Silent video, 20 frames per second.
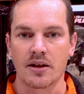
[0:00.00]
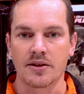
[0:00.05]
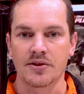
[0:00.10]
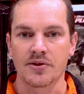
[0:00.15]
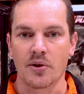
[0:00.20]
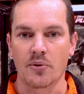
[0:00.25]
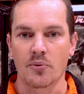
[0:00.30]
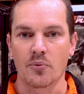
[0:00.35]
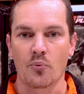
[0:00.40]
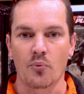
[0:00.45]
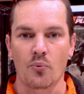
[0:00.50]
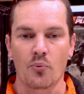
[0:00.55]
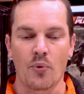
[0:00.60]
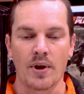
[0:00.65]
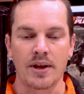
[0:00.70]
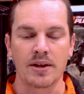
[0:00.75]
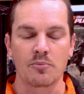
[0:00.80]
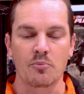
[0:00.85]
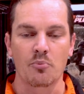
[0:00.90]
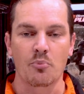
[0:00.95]
So
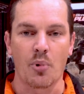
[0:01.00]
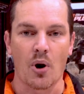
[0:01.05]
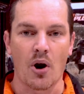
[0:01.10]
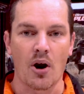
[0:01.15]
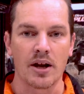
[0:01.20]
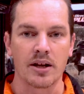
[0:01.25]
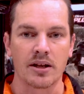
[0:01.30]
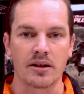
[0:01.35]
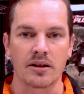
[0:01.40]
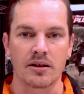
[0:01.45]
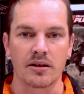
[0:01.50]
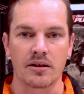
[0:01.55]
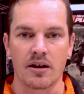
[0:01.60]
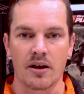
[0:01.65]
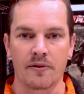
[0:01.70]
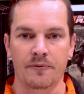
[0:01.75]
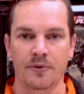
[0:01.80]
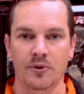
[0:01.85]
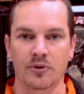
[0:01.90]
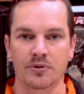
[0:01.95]
when buying
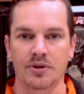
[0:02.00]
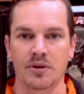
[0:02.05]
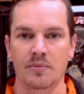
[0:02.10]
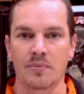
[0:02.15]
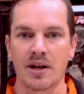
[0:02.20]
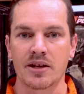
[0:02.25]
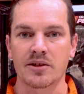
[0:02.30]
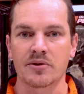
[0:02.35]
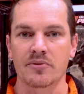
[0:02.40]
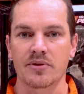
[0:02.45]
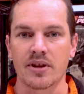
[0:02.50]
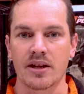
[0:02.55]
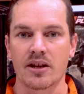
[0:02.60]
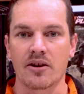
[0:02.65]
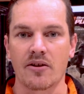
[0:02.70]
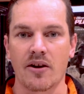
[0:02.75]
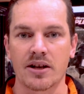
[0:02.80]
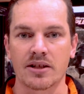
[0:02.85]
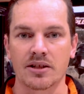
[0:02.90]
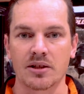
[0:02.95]
a filter, make sure that
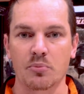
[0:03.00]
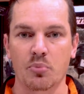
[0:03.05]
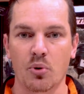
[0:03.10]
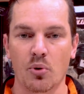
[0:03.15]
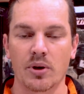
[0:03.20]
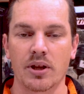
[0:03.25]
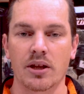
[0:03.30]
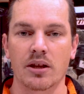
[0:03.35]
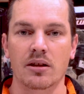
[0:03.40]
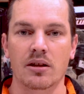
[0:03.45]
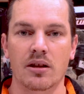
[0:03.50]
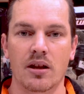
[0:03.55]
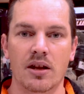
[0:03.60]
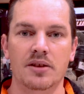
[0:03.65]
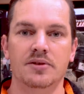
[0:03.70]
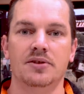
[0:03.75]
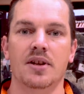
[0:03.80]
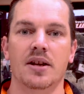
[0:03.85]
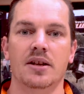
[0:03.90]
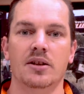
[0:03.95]
you're actually putting
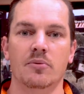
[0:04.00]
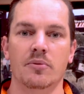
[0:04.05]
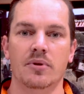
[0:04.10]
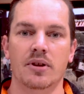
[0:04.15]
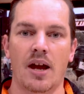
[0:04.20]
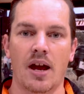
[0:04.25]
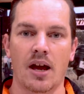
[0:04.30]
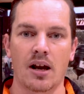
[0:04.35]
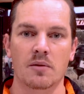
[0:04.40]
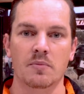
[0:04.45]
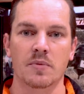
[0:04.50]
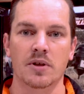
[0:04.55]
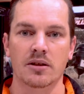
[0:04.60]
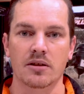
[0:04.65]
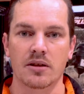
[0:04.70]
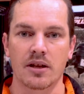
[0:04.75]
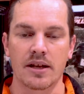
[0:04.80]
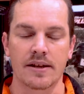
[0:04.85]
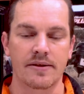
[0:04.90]
a genuine element,